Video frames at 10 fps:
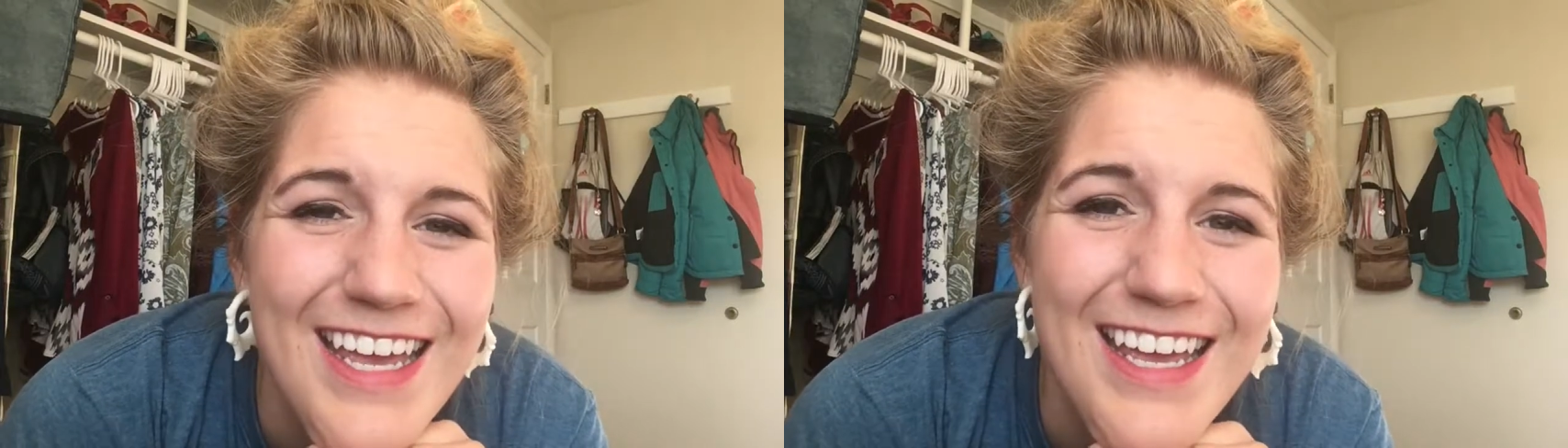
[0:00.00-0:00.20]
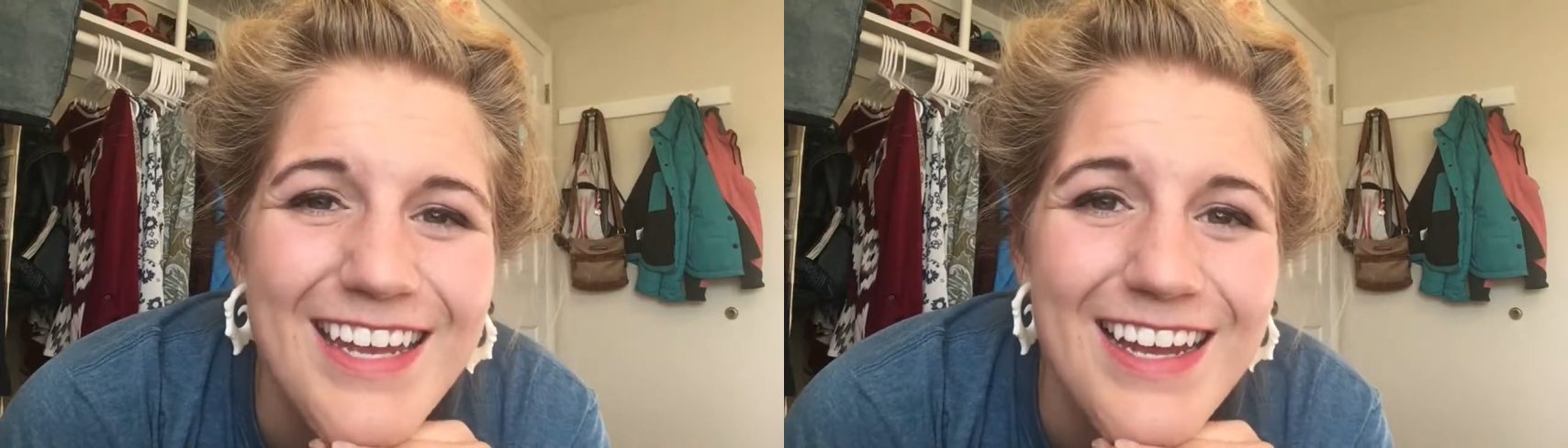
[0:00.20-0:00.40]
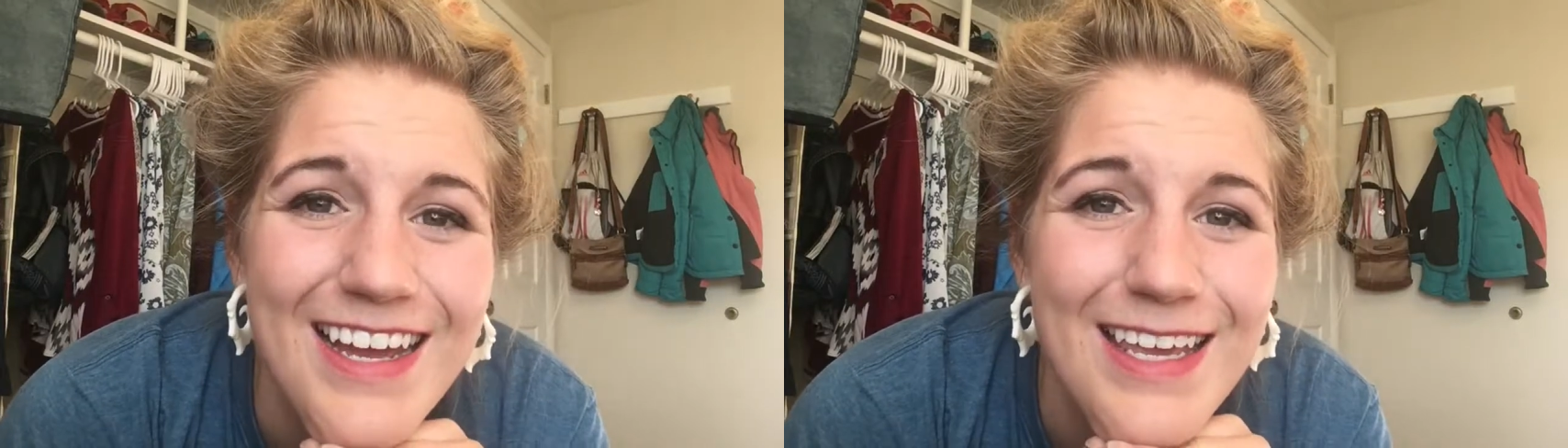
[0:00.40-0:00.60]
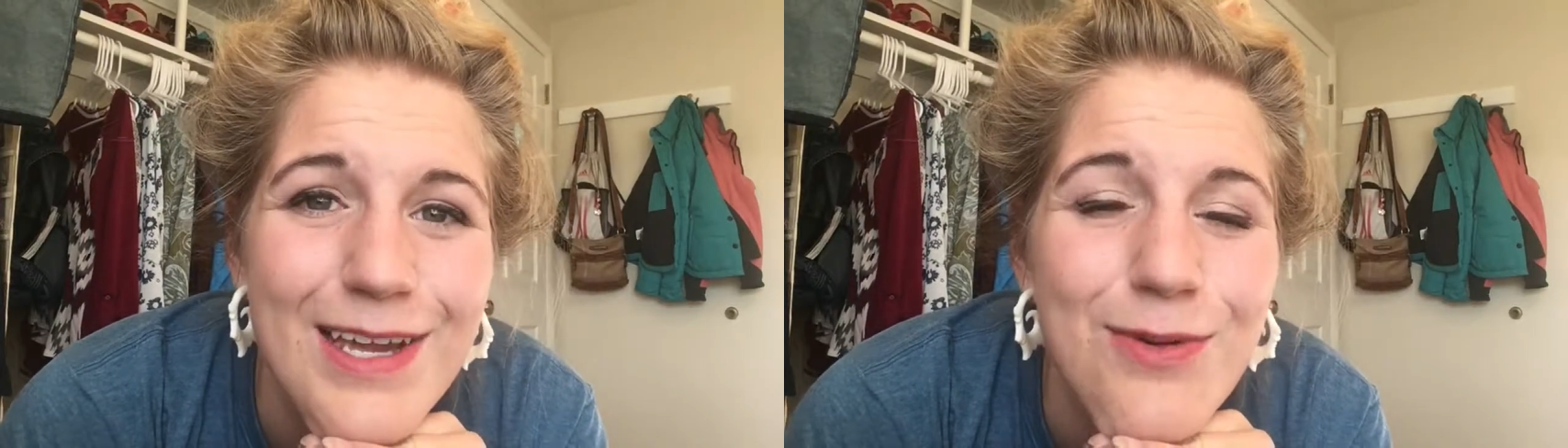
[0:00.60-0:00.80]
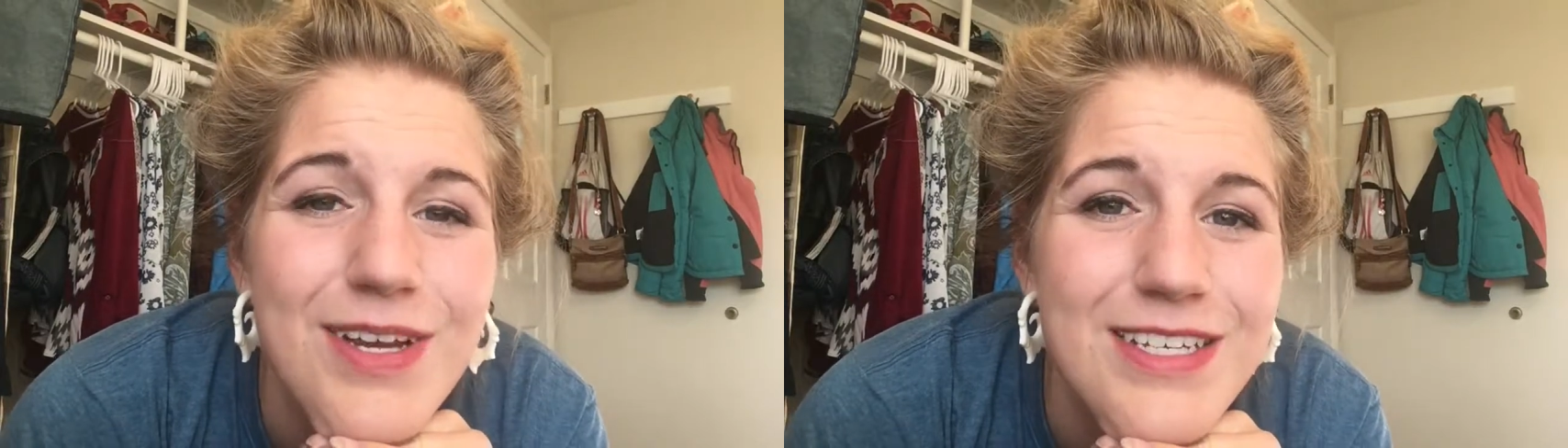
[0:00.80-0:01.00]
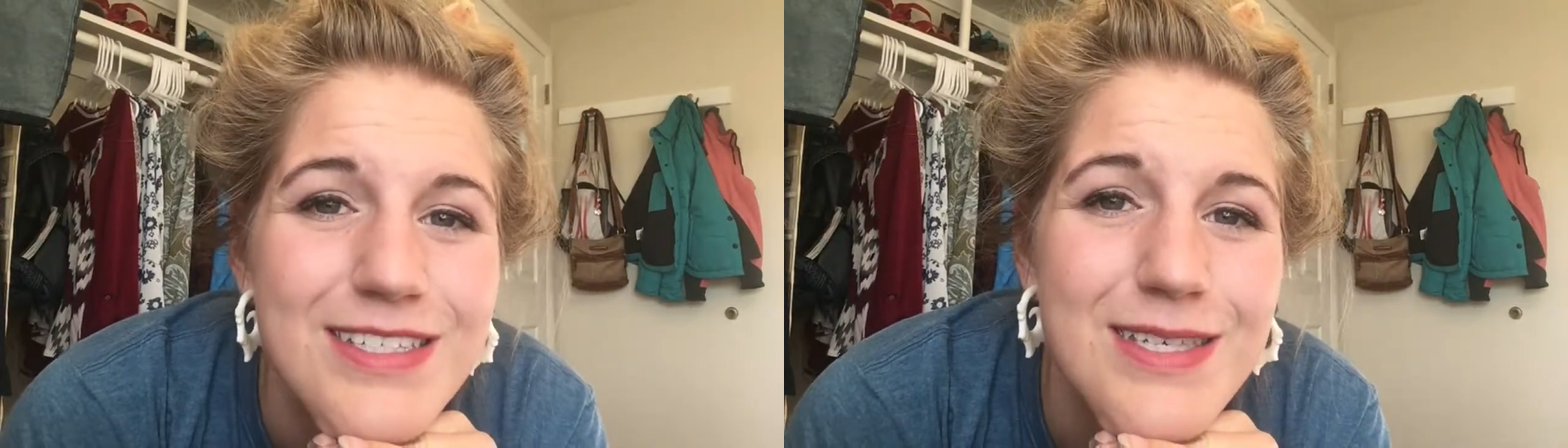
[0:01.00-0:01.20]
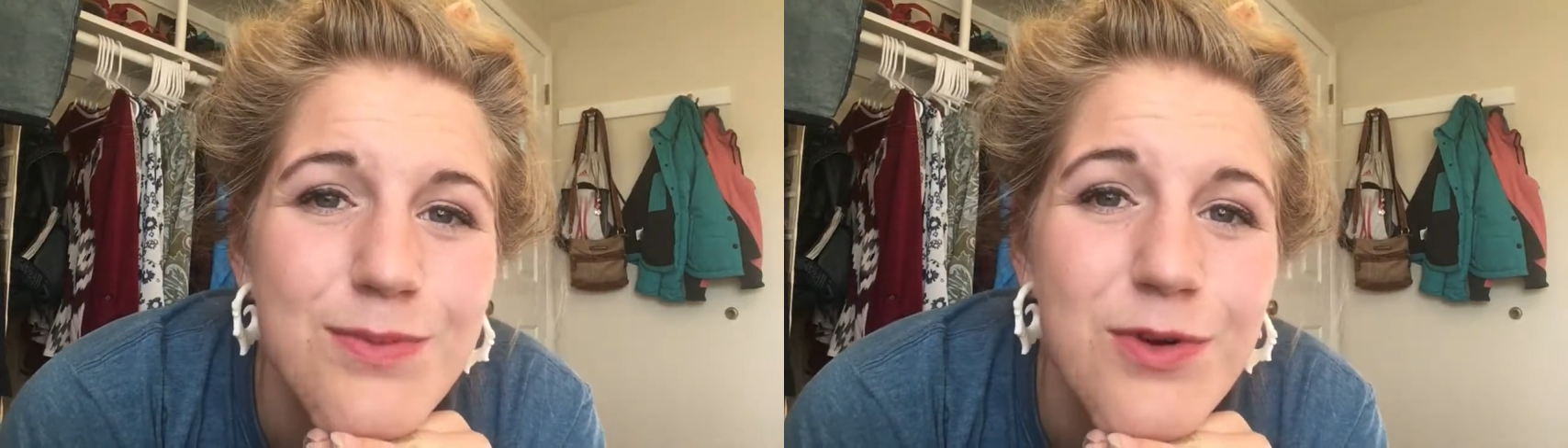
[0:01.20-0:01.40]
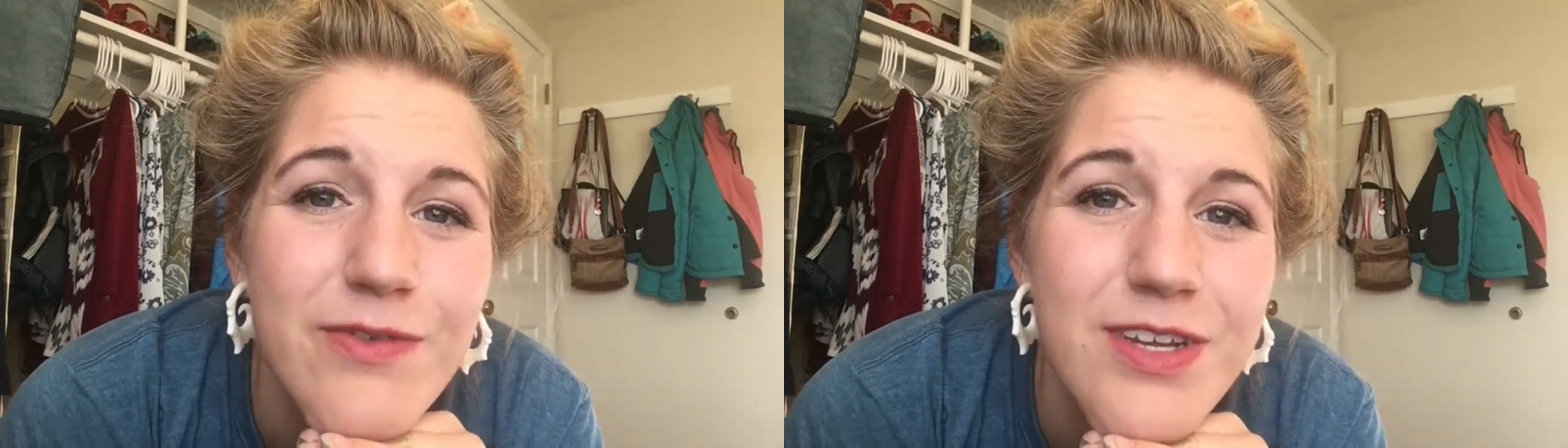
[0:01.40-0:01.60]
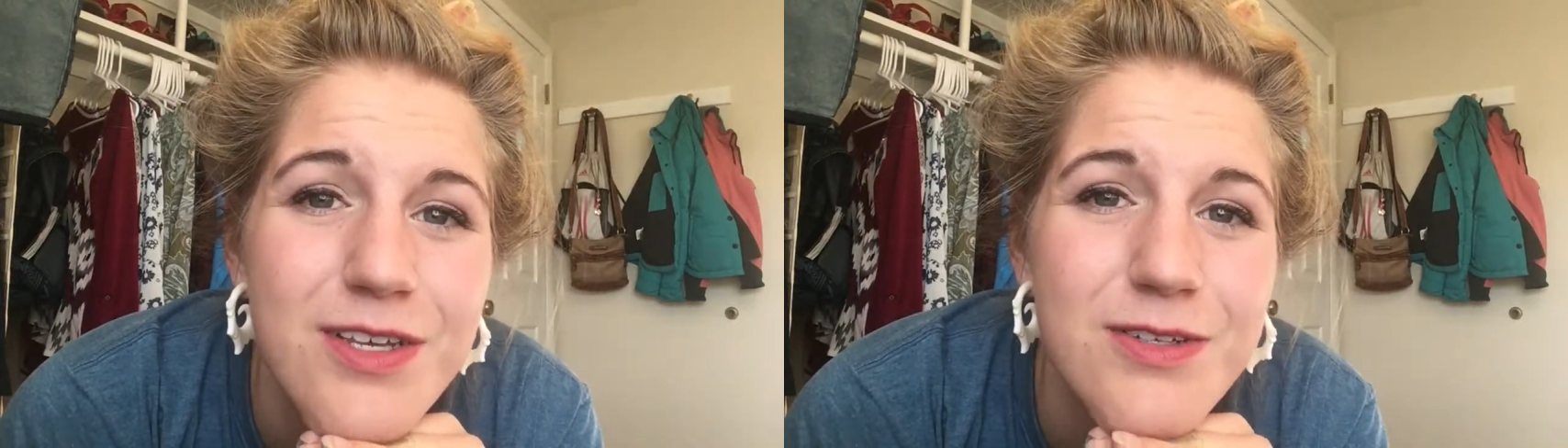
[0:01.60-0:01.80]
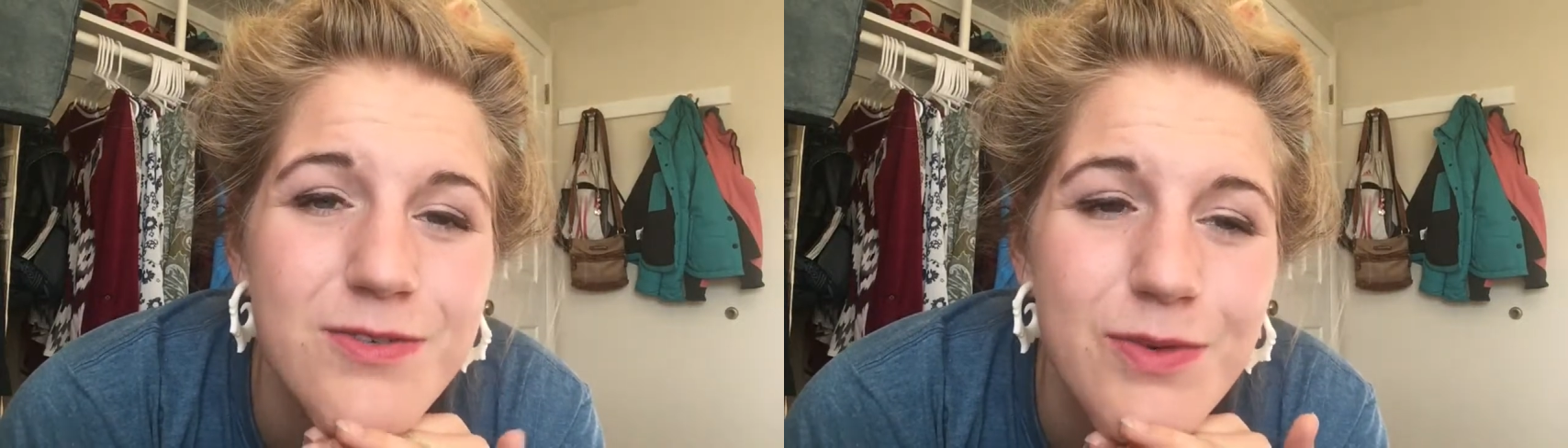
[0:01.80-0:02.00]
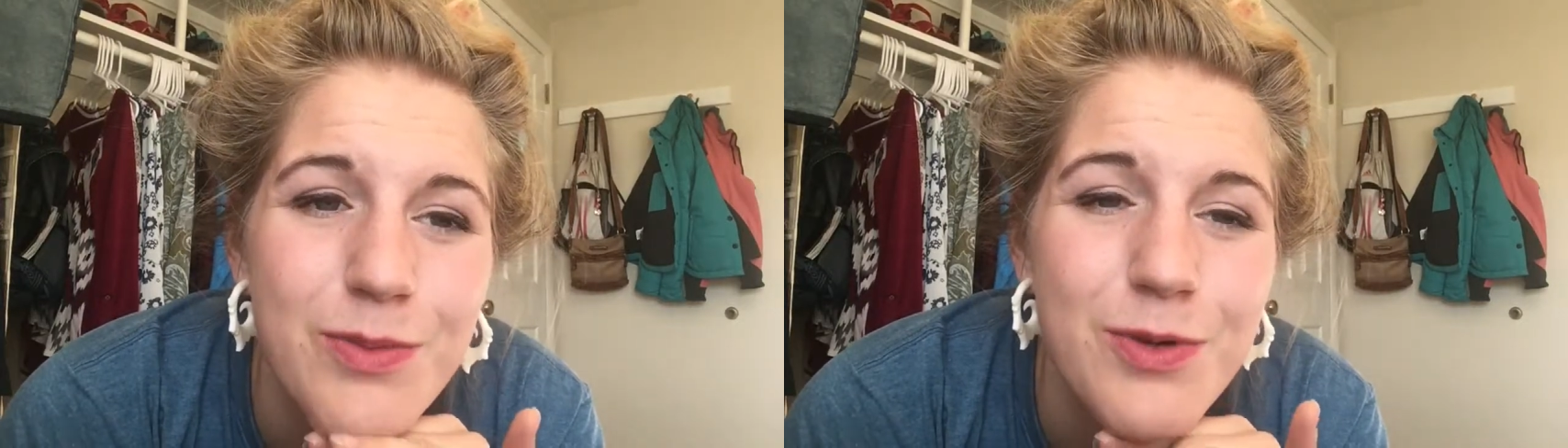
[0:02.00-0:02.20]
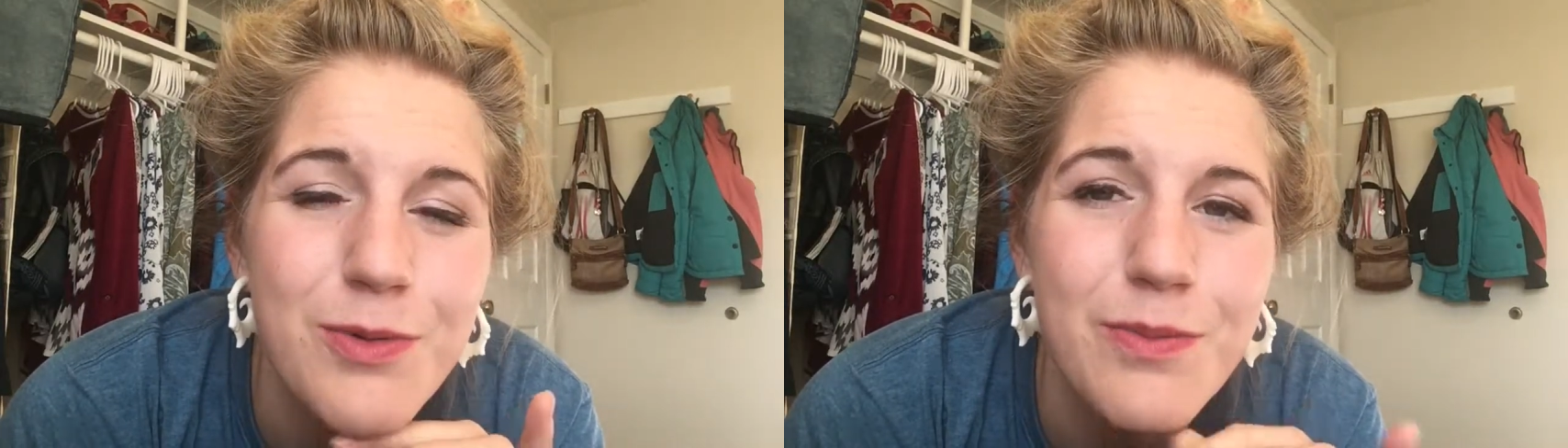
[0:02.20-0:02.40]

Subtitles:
and I can't wait to see more videos from you,